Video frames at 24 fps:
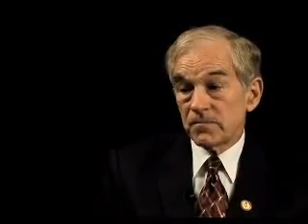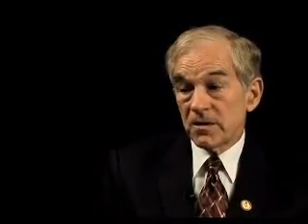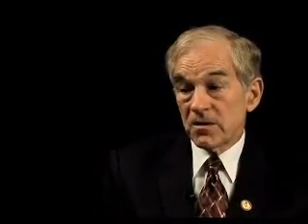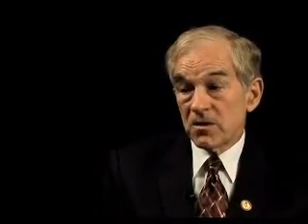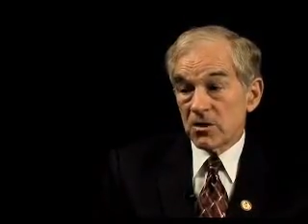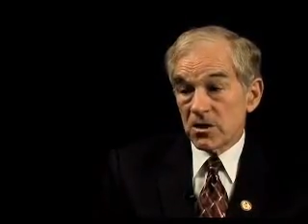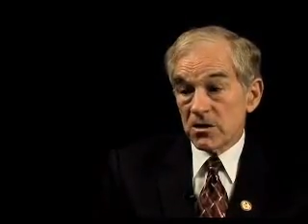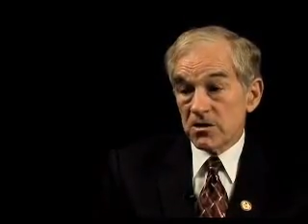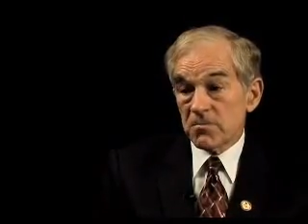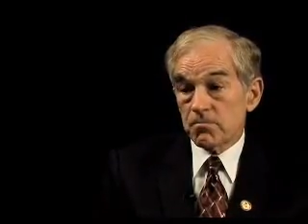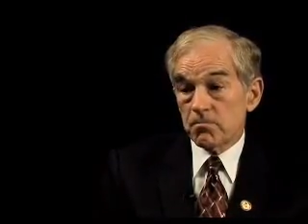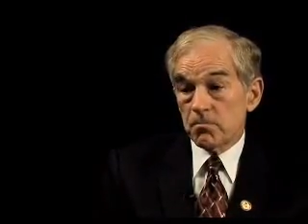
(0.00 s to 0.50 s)

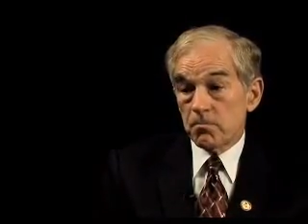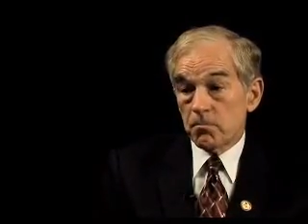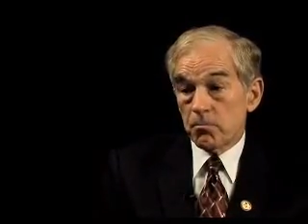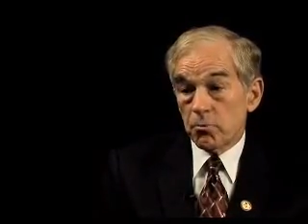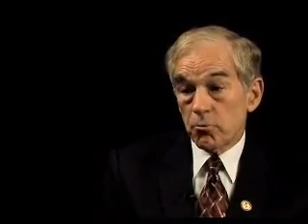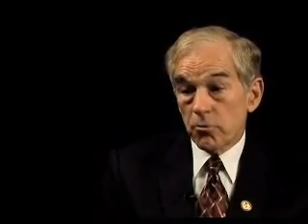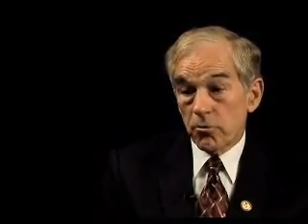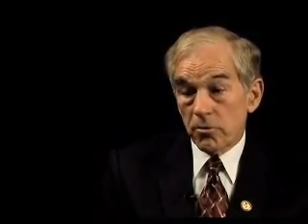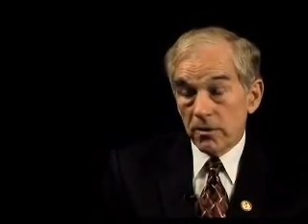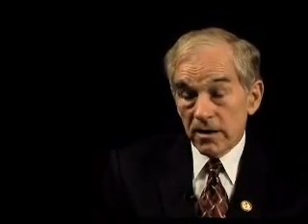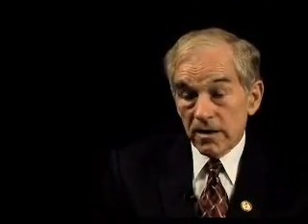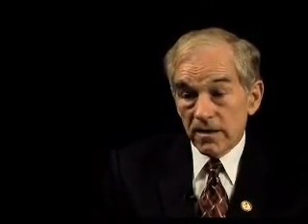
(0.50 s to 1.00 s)
just
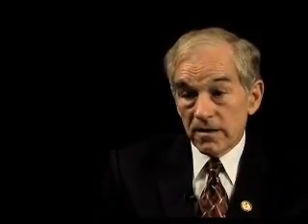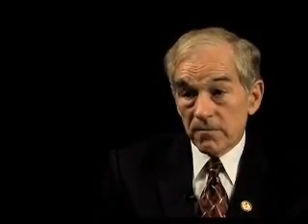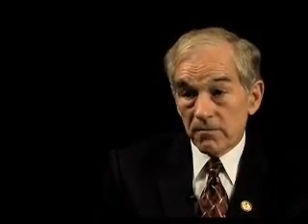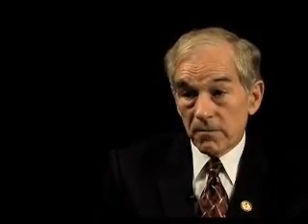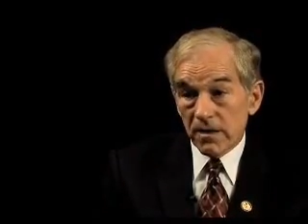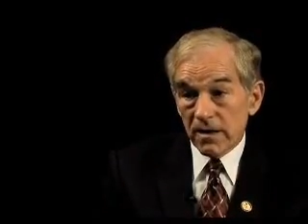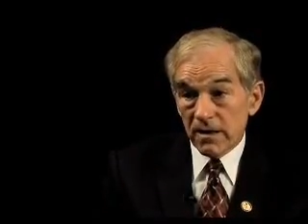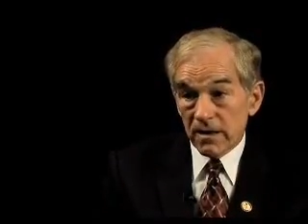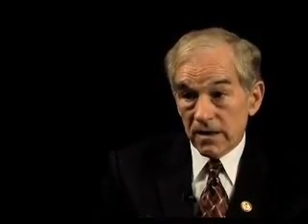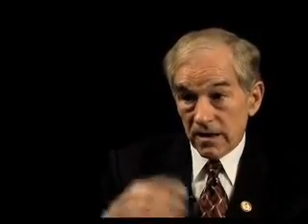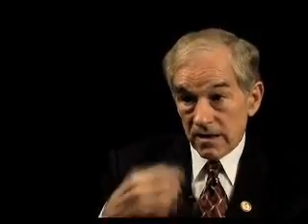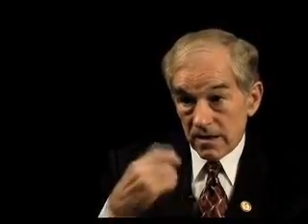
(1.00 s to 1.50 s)
printing the
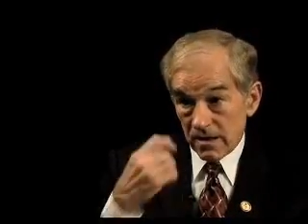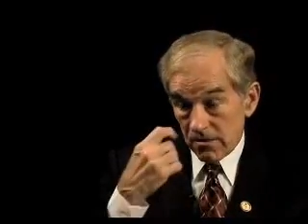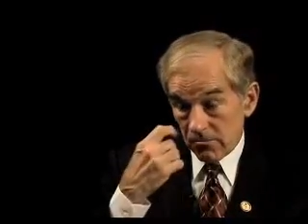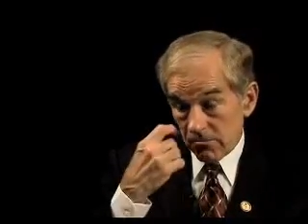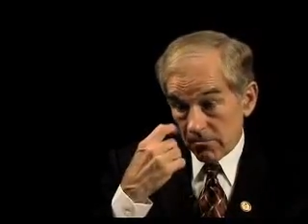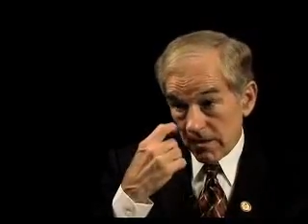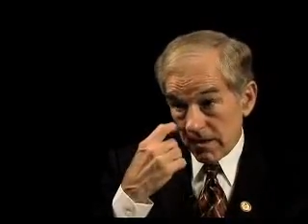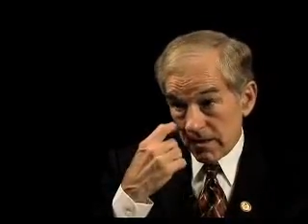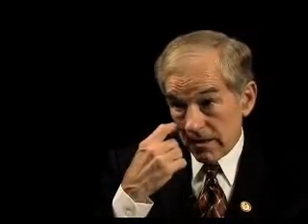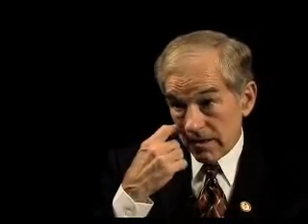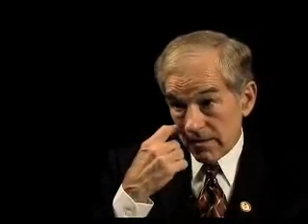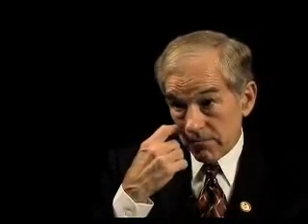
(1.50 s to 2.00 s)
money and
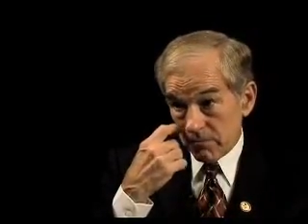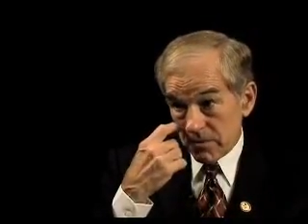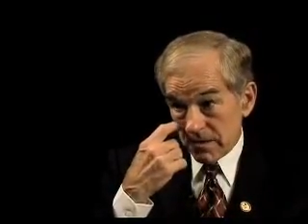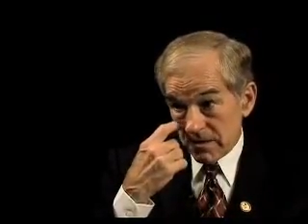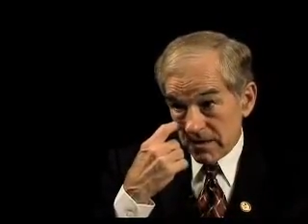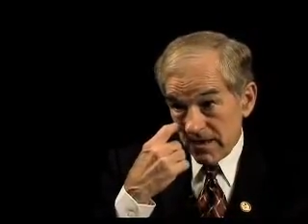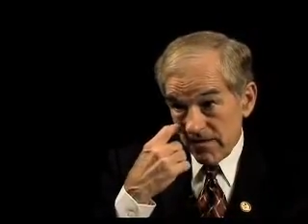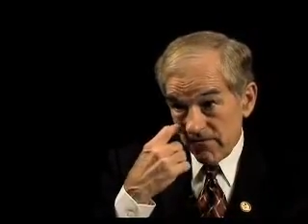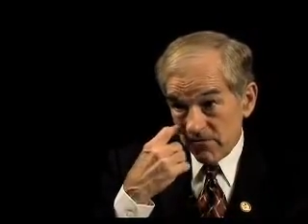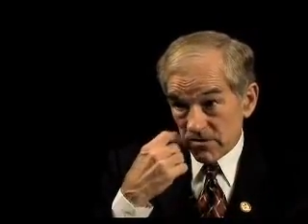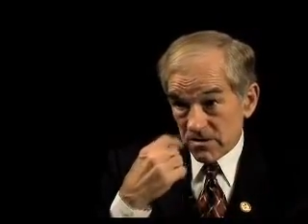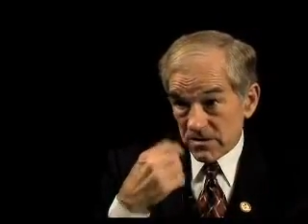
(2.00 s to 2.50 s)
running up the
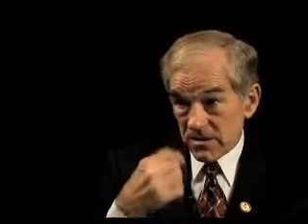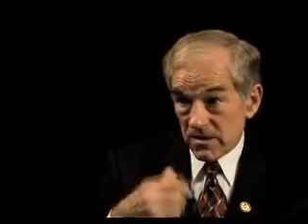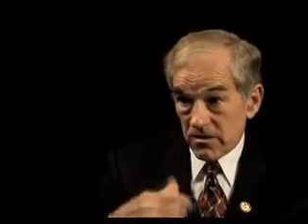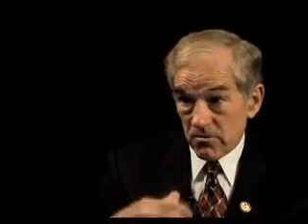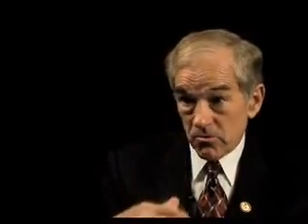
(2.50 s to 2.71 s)
deficit